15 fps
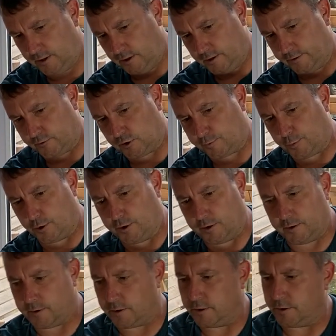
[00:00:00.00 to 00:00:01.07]
of just putting
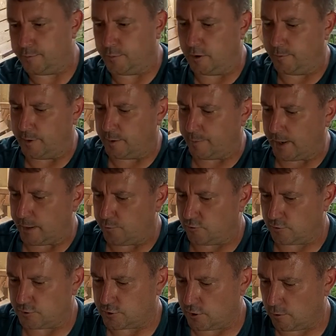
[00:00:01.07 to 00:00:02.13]
a bit of paper
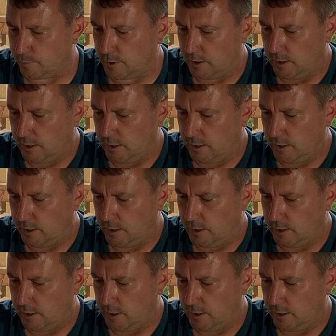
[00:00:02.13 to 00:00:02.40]
on top.